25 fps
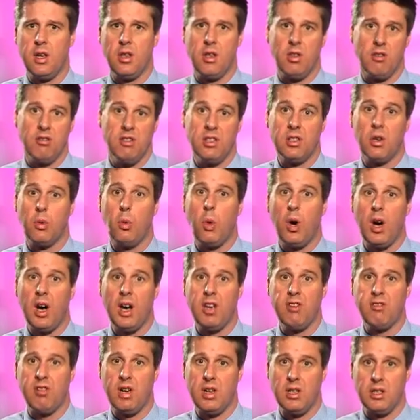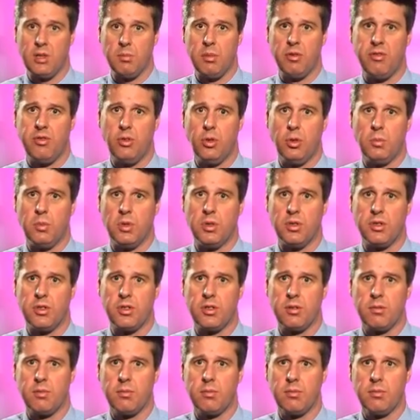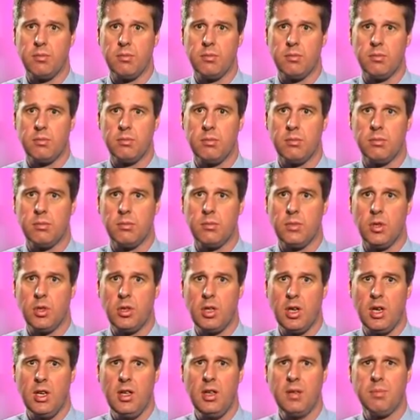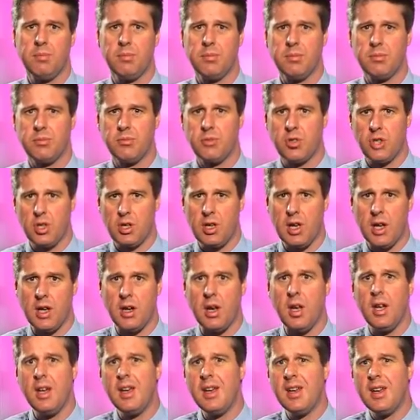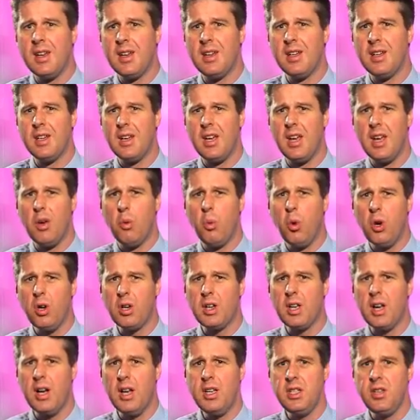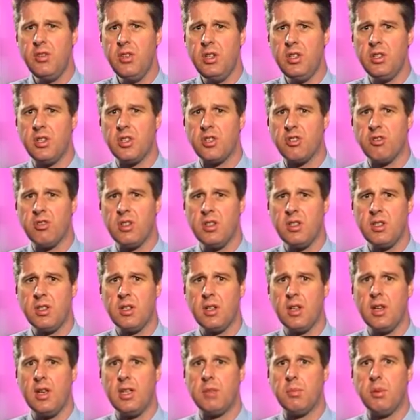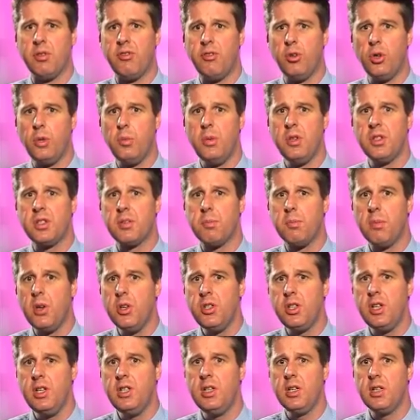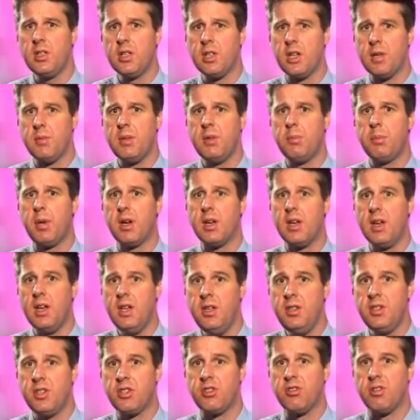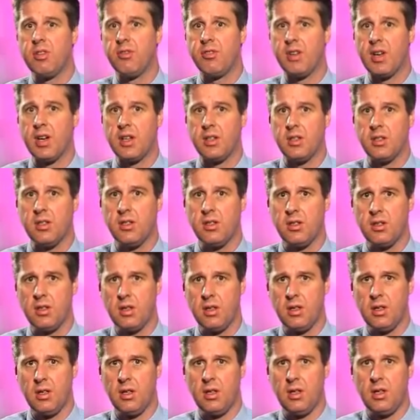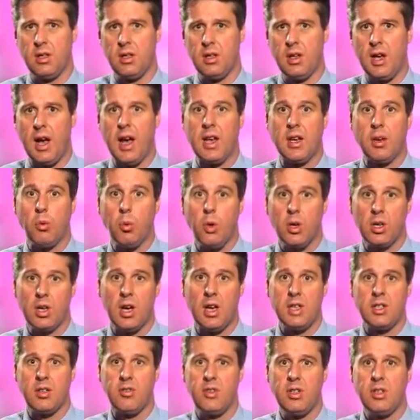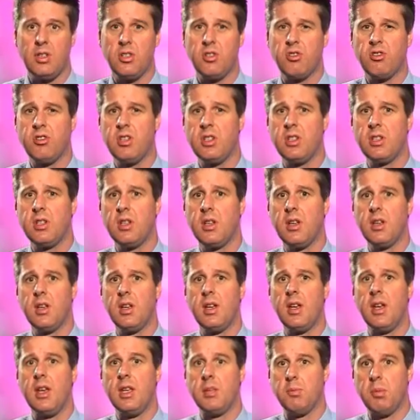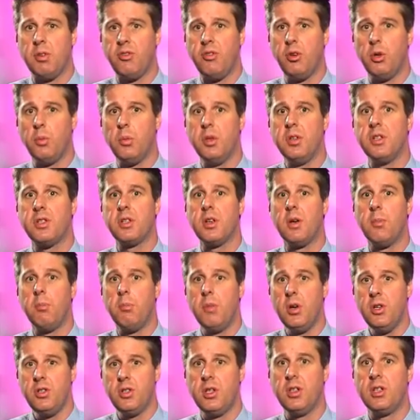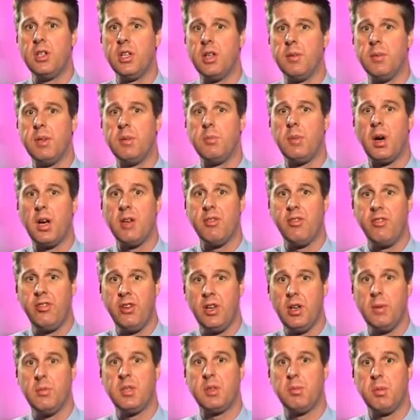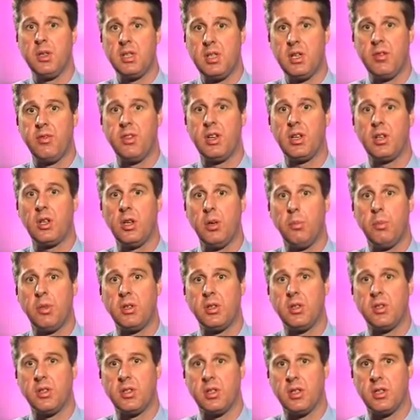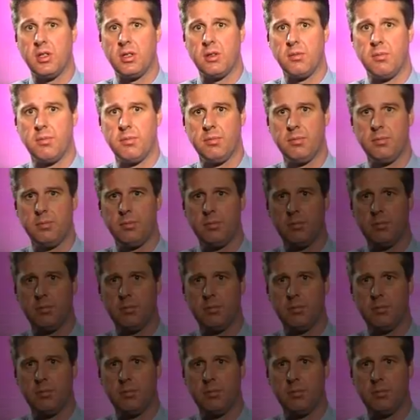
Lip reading: so that there is a wide range of performance? Okay? So again, in what kinds of industries is performance mostly determined by industry factors, and in what kinds of industries is performance most determined by firm-specific competences?